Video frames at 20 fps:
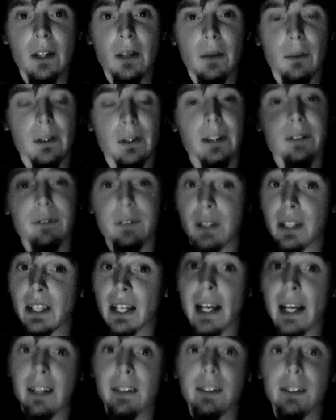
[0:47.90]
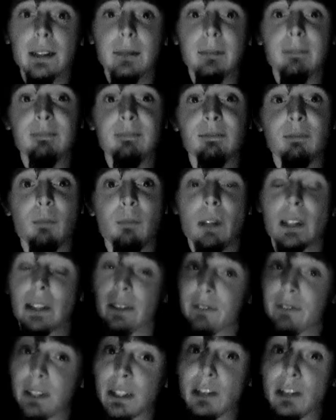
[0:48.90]
Whether if you can handle it, whether
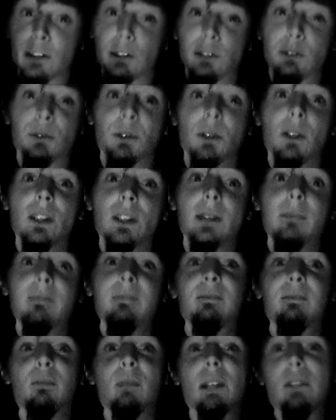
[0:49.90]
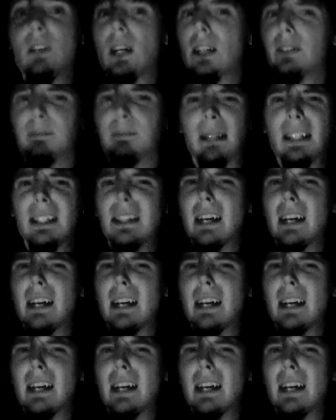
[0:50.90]
if you can control it. We've all been